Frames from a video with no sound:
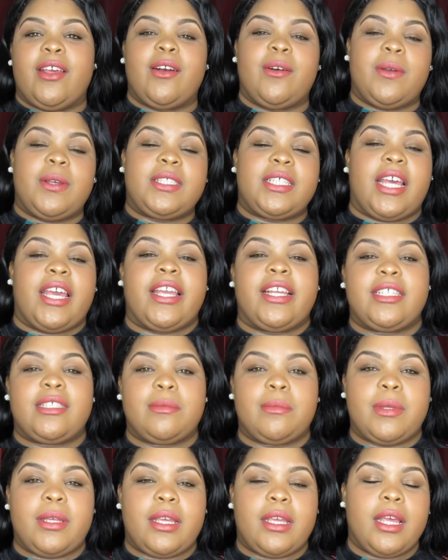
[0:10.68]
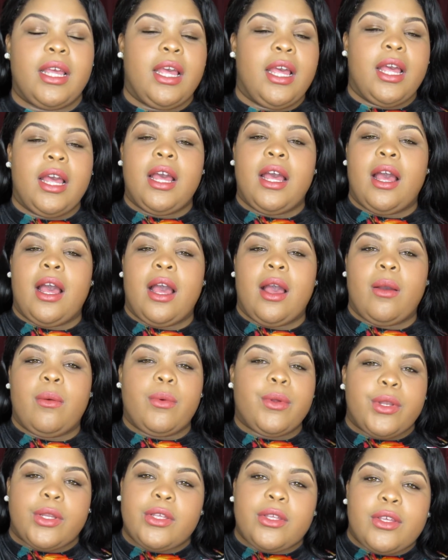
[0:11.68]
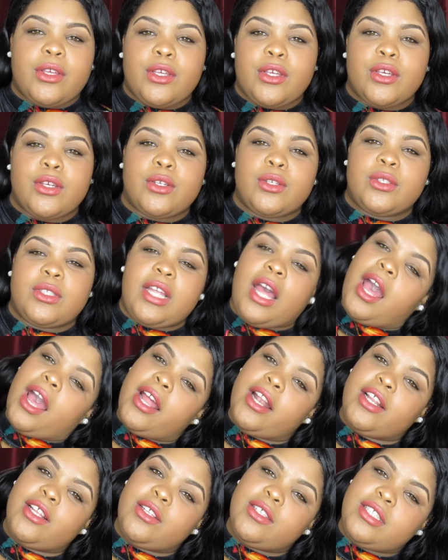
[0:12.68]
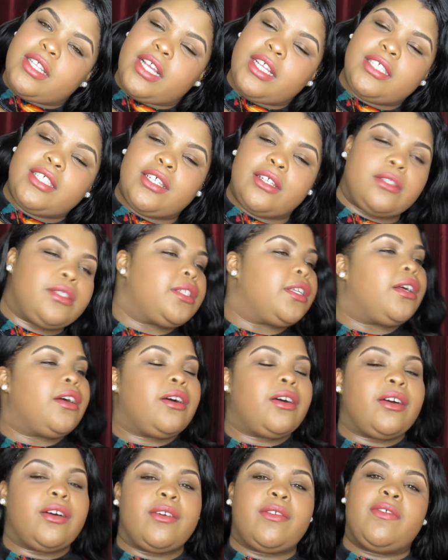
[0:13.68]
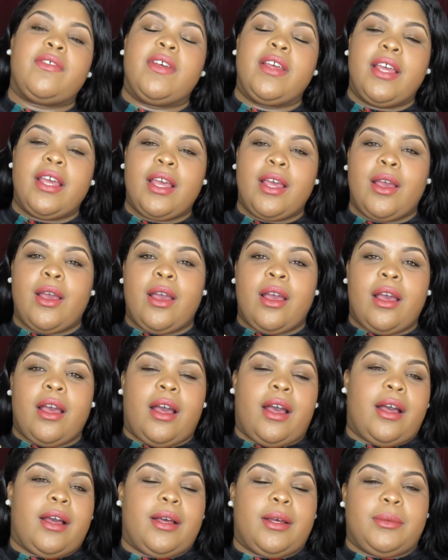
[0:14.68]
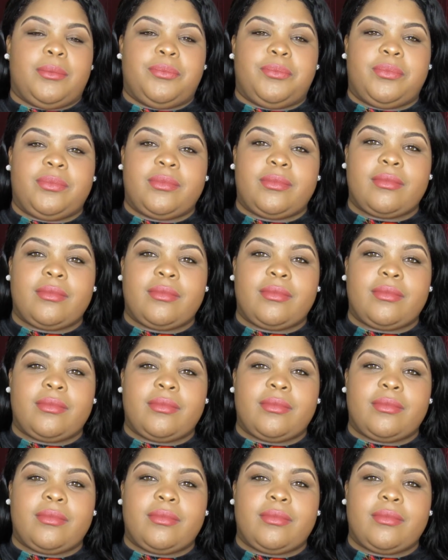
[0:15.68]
always asks me, what do you use? How do you stay so soft? How